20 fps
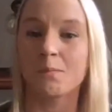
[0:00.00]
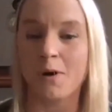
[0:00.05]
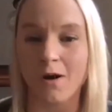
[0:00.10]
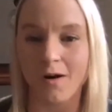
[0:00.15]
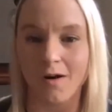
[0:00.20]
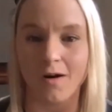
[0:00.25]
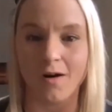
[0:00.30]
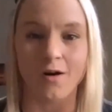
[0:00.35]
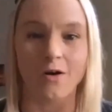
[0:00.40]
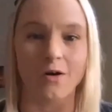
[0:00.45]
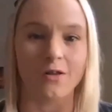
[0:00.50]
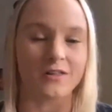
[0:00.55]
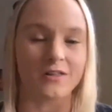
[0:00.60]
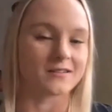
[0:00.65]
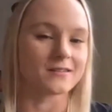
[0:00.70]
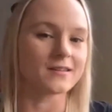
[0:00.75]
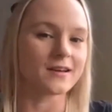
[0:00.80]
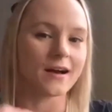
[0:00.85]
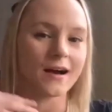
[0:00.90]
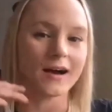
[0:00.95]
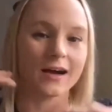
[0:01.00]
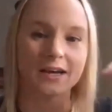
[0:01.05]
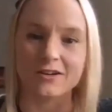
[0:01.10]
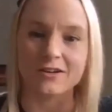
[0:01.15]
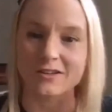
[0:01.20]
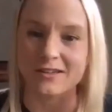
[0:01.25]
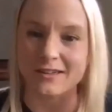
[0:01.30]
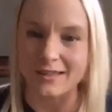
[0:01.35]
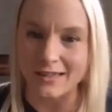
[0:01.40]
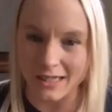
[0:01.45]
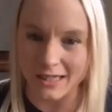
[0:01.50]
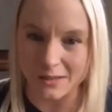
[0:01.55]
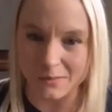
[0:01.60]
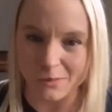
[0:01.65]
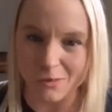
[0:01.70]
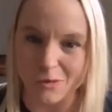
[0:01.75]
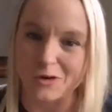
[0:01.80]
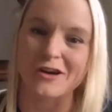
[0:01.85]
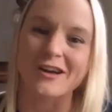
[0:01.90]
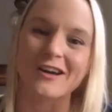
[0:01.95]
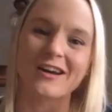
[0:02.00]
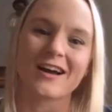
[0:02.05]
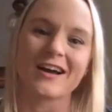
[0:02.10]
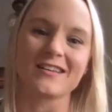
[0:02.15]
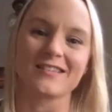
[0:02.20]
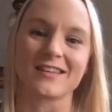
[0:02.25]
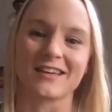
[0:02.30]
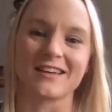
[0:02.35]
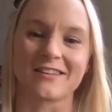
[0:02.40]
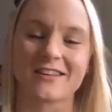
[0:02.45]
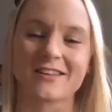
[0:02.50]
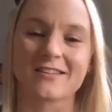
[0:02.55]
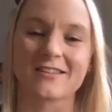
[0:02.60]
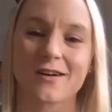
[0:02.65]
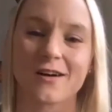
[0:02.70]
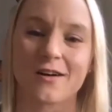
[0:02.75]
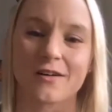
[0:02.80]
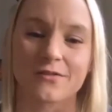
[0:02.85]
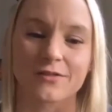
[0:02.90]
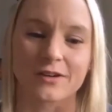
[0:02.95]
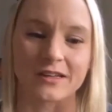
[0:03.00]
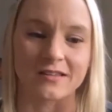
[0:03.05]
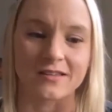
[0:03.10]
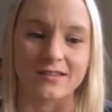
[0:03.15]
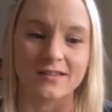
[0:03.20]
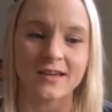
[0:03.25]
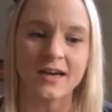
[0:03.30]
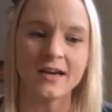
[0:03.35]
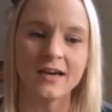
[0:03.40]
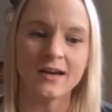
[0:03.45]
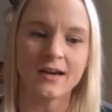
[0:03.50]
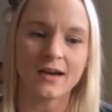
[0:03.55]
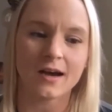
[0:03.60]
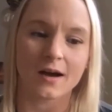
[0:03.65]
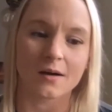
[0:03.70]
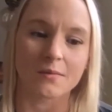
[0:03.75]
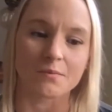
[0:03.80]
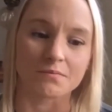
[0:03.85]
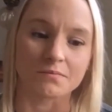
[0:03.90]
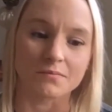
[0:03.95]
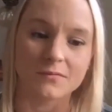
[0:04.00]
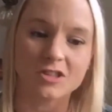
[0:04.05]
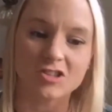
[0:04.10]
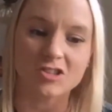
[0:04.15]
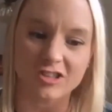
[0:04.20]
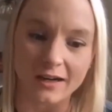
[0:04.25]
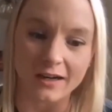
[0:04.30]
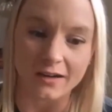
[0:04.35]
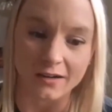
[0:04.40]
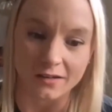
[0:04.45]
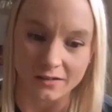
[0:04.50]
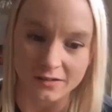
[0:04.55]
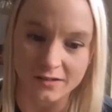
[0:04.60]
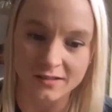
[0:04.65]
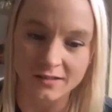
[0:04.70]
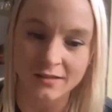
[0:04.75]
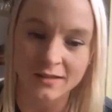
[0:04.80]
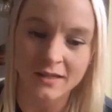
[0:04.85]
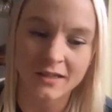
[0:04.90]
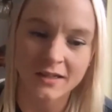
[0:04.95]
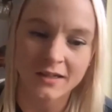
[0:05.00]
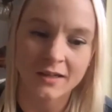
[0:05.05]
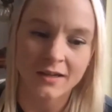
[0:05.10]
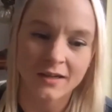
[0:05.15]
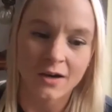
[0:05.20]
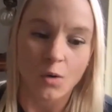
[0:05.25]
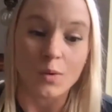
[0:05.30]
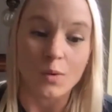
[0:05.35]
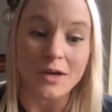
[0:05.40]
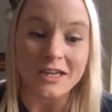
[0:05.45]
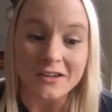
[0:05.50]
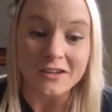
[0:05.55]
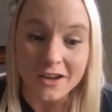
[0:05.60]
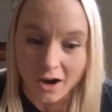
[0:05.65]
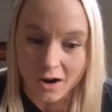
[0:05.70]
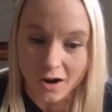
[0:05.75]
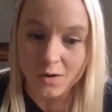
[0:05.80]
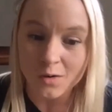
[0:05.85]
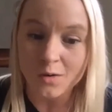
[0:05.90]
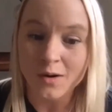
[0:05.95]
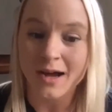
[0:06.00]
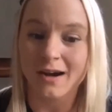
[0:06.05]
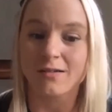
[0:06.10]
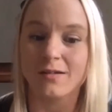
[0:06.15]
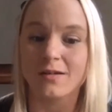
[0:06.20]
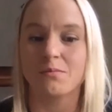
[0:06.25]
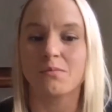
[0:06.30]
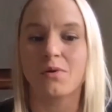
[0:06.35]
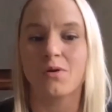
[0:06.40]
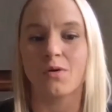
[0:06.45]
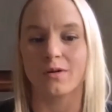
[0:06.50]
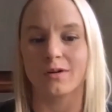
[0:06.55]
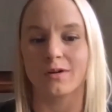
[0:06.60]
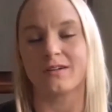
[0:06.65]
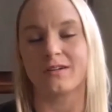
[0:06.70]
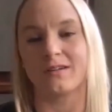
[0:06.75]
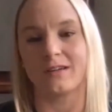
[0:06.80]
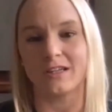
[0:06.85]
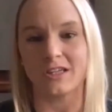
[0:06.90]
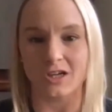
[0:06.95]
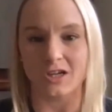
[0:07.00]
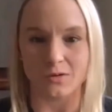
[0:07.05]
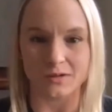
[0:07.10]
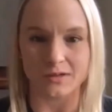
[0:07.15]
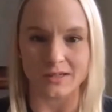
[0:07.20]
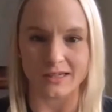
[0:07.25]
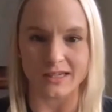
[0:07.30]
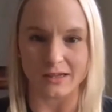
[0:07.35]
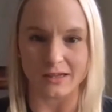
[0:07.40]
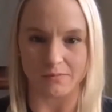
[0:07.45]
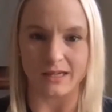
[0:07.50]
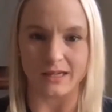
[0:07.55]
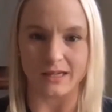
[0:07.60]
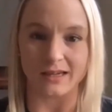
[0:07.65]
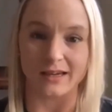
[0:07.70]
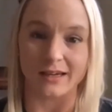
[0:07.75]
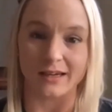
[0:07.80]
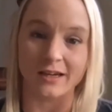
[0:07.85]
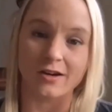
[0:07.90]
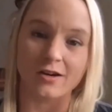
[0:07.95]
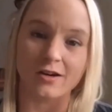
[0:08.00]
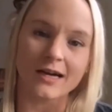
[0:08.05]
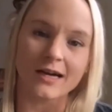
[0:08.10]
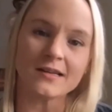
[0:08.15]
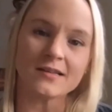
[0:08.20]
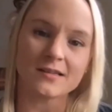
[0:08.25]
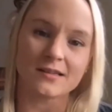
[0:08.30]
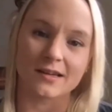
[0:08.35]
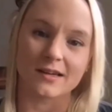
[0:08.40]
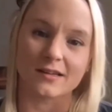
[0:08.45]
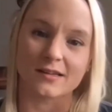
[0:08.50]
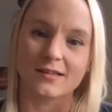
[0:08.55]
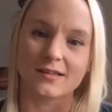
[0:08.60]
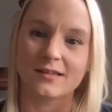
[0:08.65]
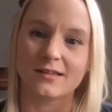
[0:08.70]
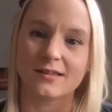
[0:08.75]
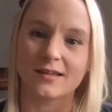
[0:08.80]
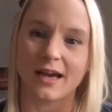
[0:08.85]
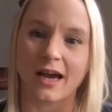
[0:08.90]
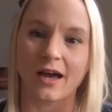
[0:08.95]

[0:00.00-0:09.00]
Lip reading: Paul, the entire team organizing in this conference shares. We know how important yoga can be in a crisis.